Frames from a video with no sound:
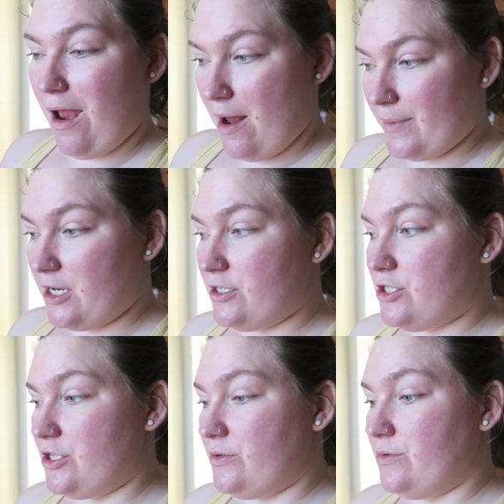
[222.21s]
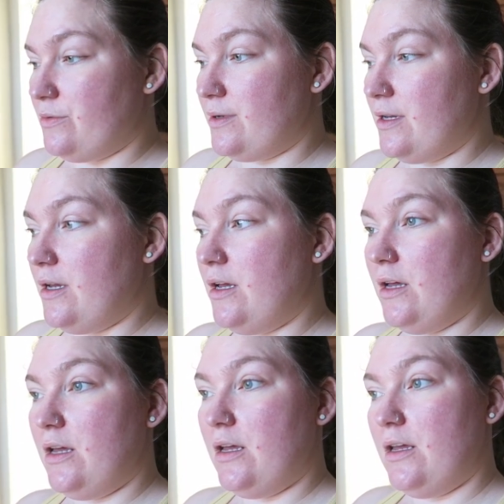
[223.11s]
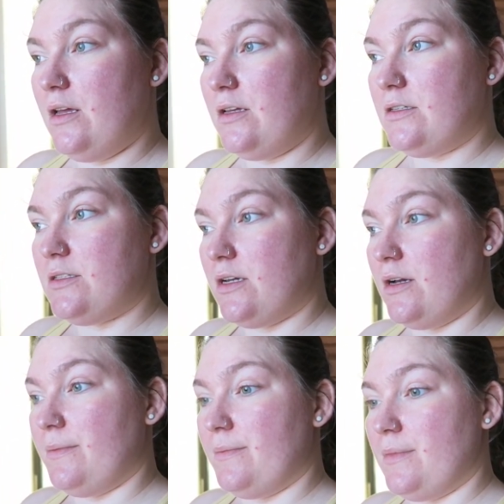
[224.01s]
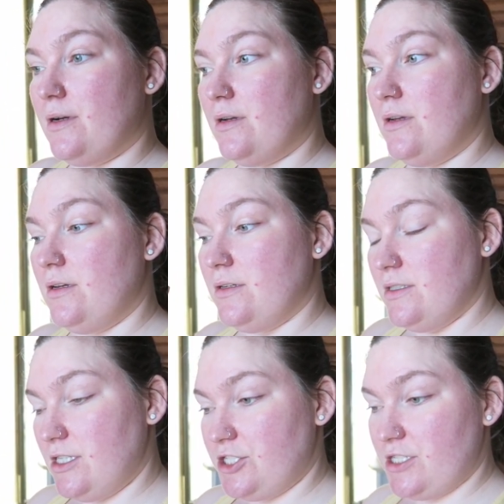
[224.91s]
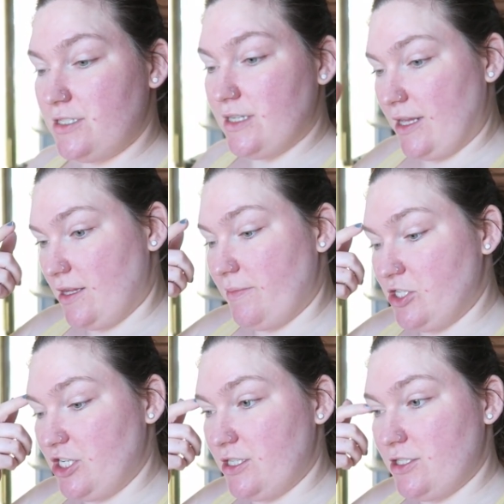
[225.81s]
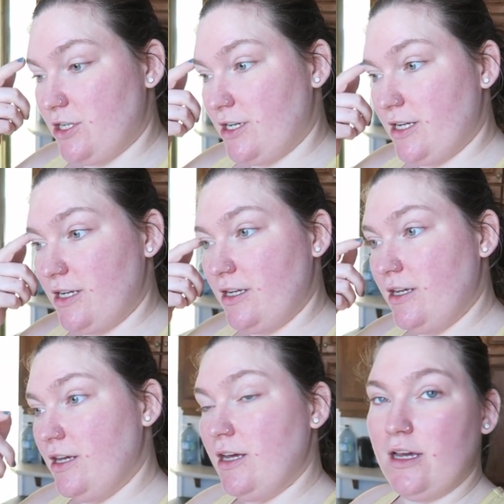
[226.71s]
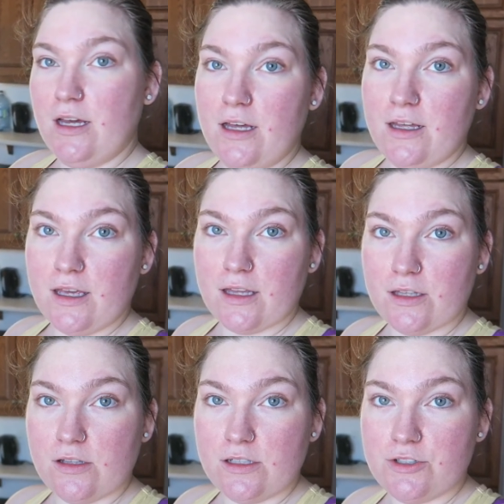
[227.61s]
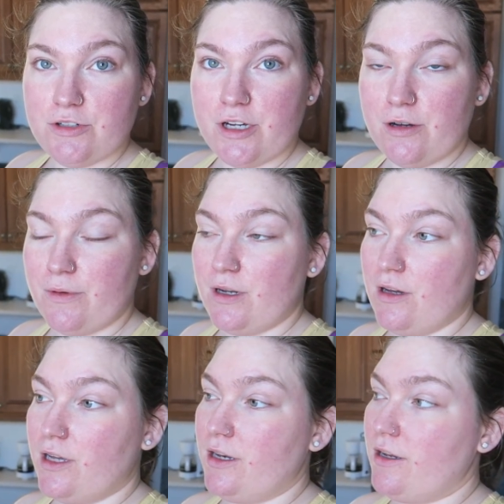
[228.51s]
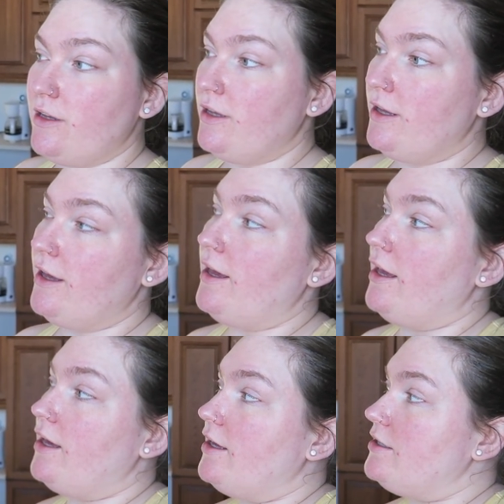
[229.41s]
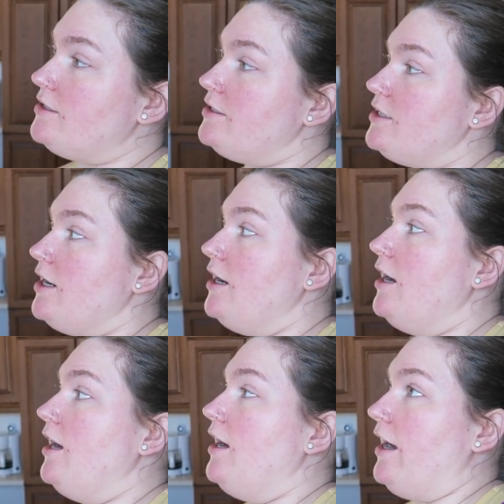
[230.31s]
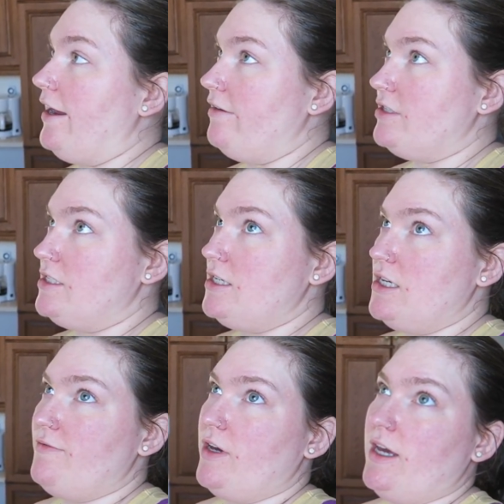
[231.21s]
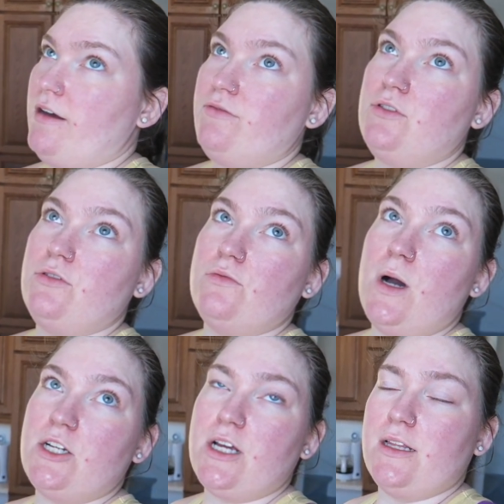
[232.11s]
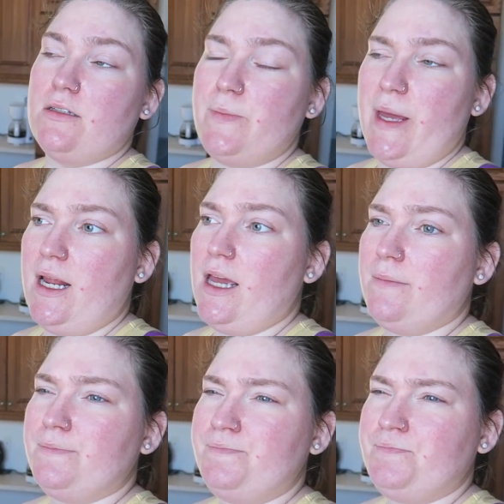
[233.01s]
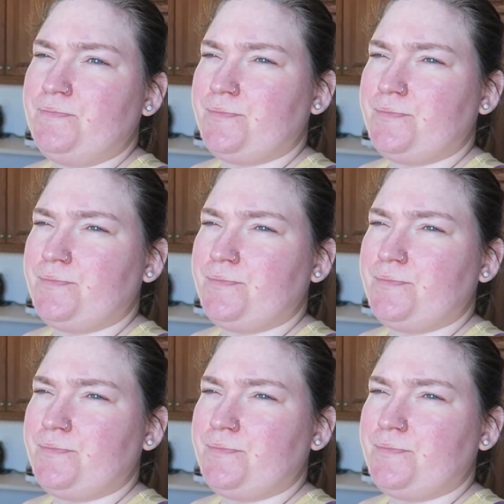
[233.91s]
I'm gonna do some dishes, get the machine started, get the laundry going on, and I have to see if I have to wash Ella's bedding.